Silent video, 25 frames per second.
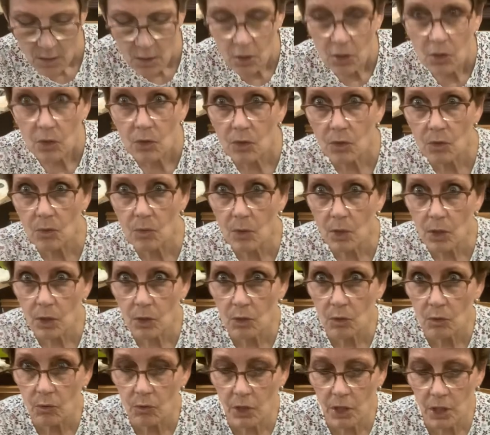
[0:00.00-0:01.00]
you are
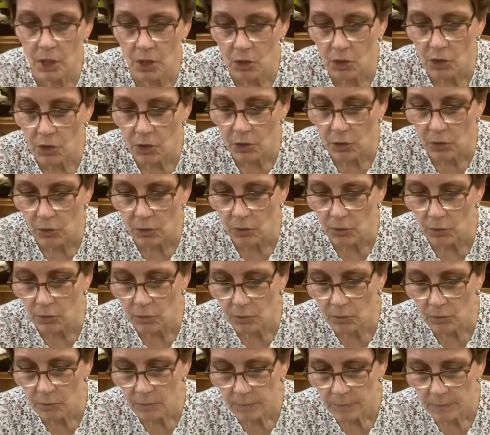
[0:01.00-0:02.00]
going
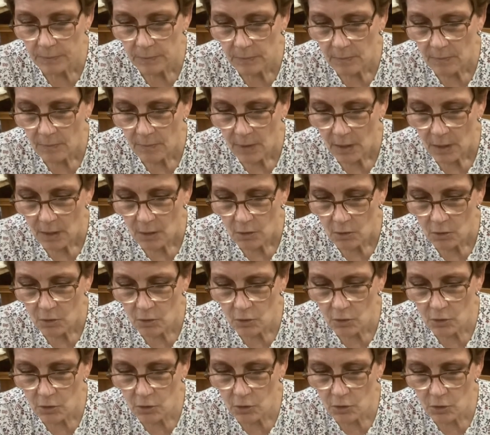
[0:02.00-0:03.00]
to
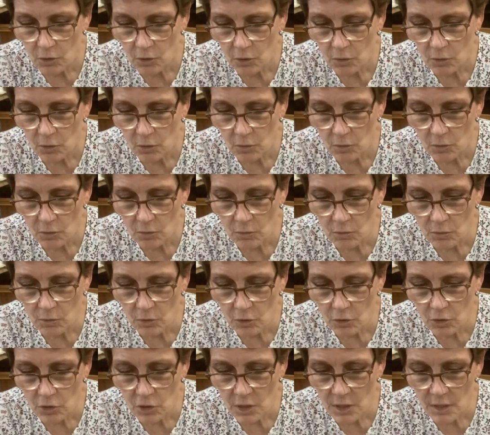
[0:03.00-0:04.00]
do
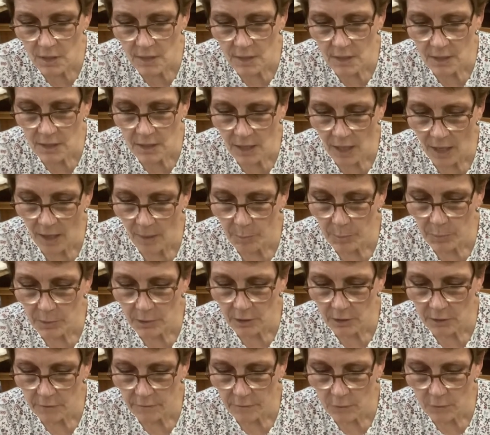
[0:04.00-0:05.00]
just a
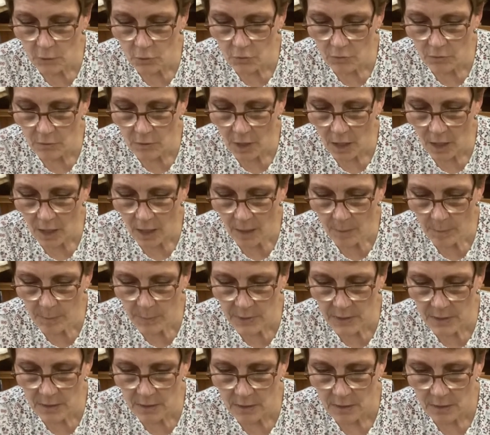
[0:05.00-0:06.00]
couple of
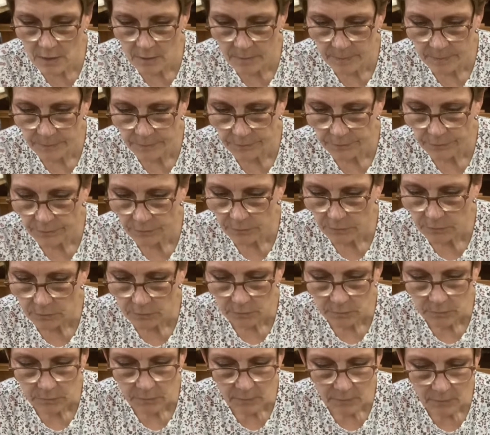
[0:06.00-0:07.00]
drops.
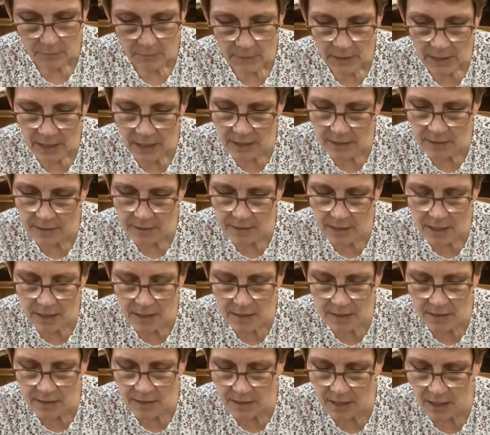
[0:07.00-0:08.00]
It
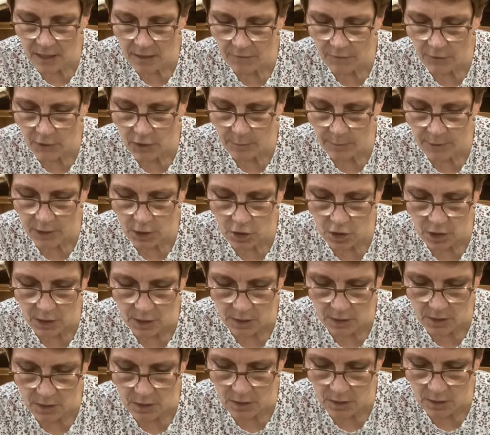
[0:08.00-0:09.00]
doesn't take very much
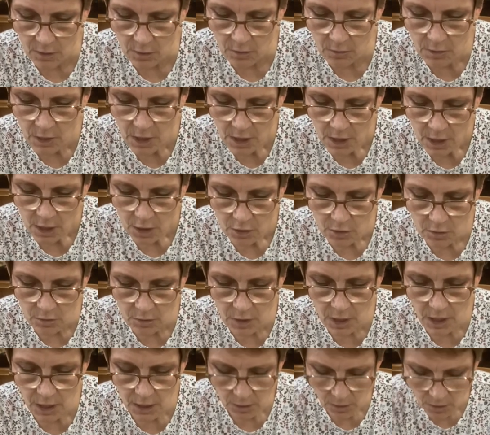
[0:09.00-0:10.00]
ink. So
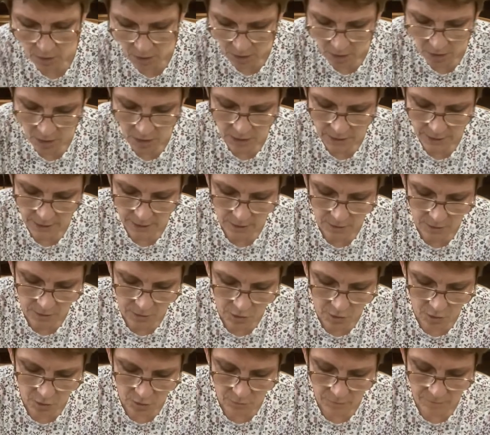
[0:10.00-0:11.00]
your alcohol inks
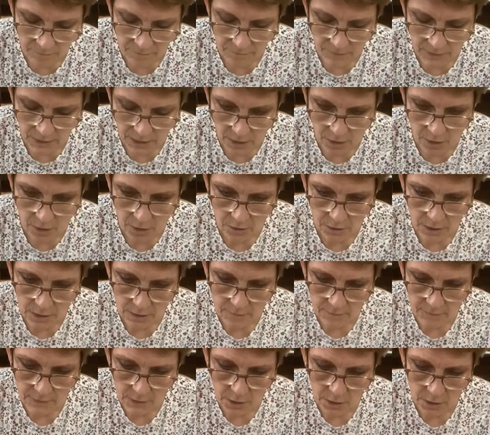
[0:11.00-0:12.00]
go very,
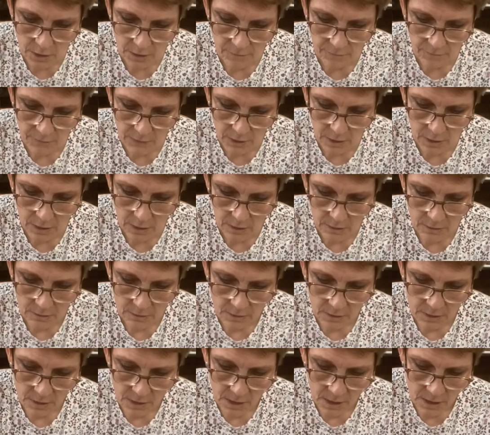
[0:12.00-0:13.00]
very far.
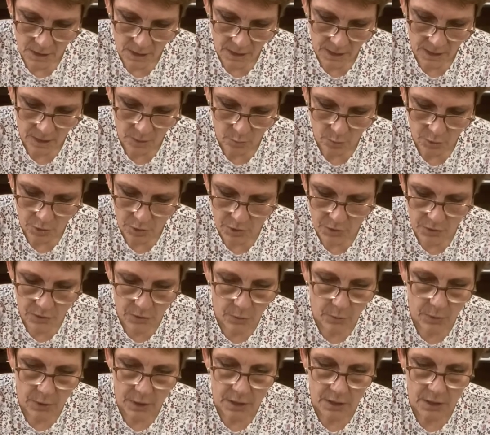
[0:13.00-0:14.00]
And we're just
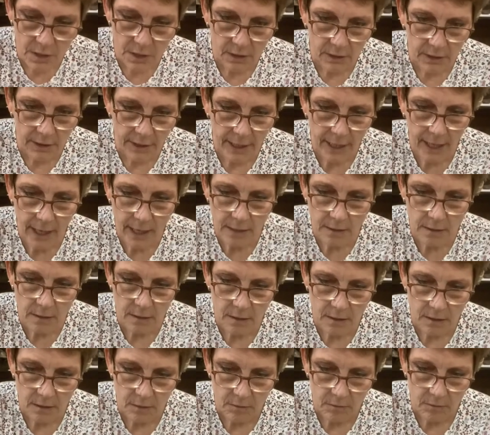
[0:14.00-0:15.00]
going to let